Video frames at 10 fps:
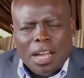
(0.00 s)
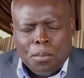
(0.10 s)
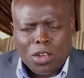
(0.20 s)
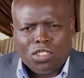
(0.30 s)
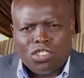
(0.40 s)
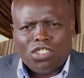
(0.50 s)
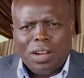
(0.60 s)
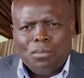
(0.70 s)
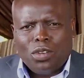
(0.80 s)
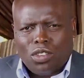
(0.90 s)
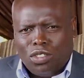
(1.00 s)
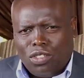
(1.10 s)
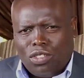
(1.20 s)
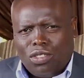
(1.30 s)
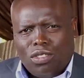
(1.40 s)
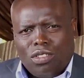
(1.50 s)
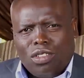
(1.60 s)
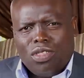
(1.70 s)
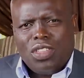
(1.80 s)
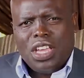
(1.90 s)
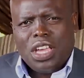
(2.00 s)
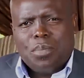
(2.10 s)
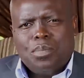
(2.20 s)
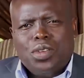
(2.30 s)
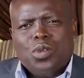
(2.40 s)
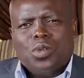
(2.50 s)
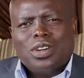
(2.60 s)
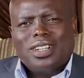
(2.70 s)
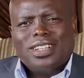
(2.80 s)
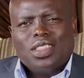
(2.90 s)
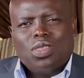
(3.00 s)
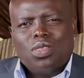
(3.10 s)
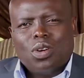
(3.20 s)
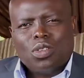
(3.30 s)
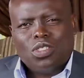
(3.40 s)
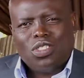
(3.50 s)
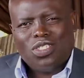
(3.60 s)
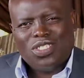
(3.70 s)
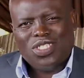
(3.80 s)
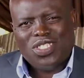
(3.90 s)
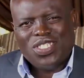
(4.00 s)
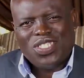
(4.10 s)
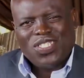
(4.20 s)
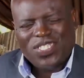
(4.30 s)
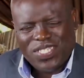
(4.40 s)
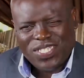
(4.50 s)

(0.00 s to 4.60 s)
Because champions think pure thoughts.